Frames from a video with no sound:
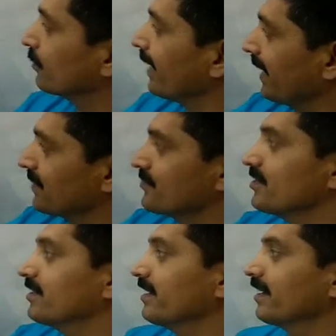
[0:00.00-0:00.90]
for the
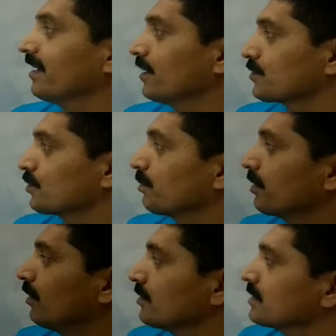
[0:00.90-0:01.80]
exterior angle also,
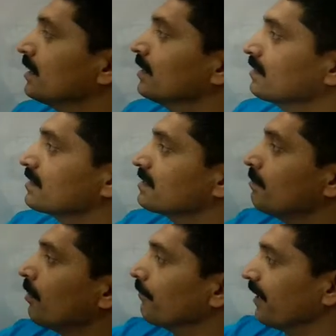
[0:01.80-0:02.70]
because the
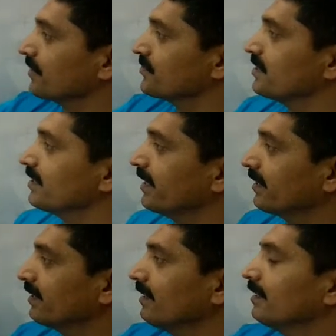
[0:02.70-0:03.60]
sum of exterior
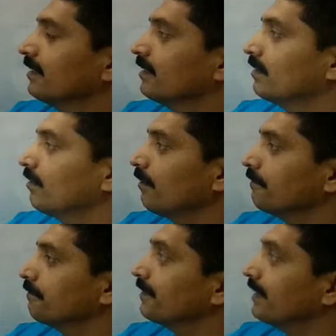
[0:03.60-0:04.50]
angle
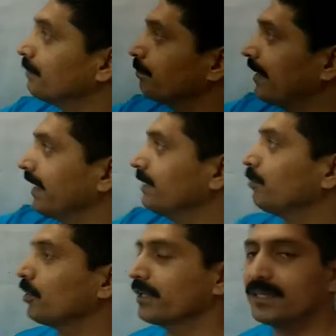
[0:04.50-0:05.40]
of any
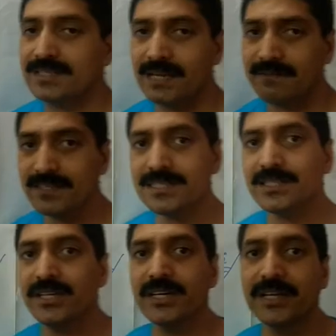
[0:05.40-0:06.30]
polygon is always
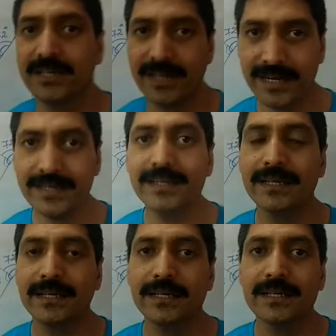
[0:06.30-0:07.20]

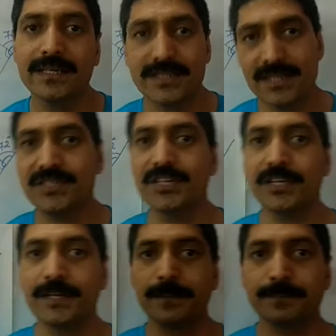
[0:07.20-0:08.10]
360
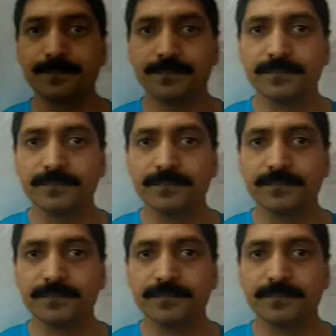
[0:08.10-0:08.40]
degree.